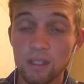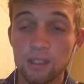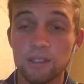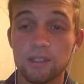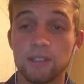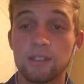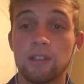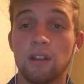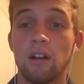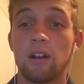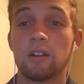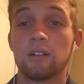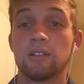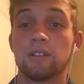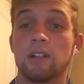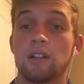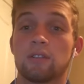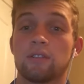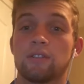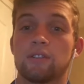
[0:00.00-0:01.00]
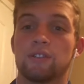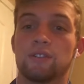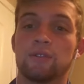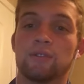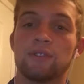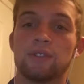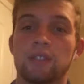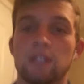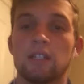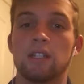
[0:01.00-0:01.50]
is doc, Dr.
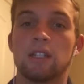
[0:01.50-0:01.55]
Seuss.